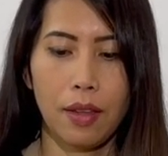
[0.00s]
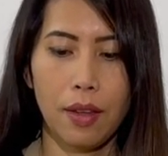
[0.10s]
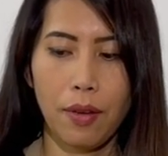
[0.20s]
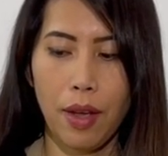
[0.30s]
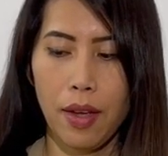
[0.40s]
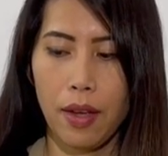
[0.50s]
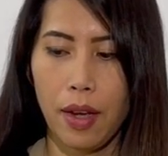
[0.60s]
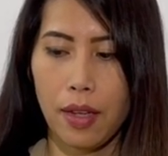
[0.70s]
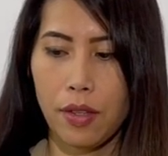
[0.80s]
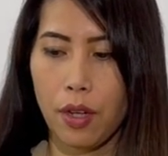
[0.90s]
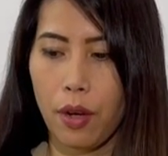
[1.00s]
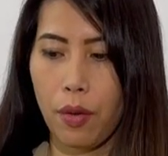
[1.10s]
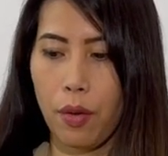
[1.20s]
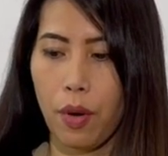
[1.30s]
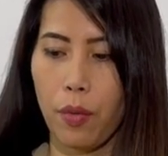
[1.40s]
Okay, and
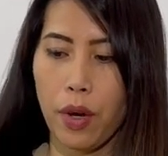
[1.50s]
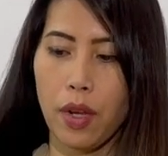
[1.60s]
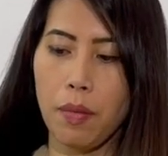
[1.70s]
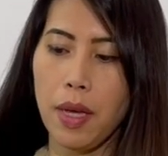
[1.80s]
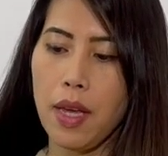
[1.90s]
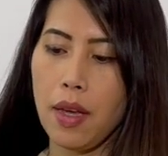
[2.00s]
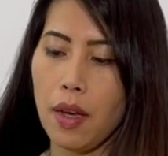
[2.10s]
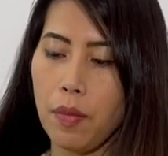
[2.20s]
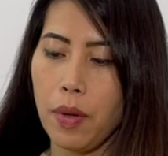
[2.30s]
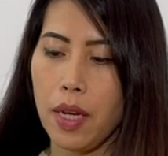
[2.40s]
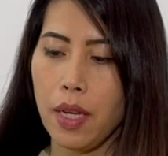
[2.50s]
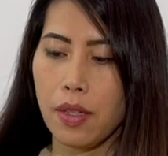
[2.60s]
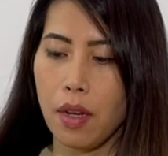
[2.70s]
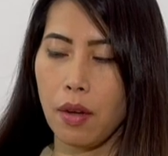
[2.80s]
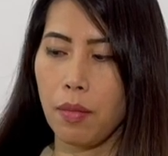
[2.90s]
so we're going to be putting
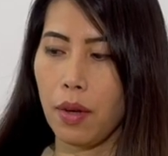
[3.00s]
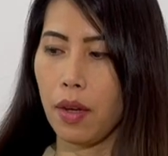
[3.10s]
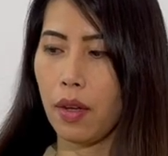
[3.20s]
some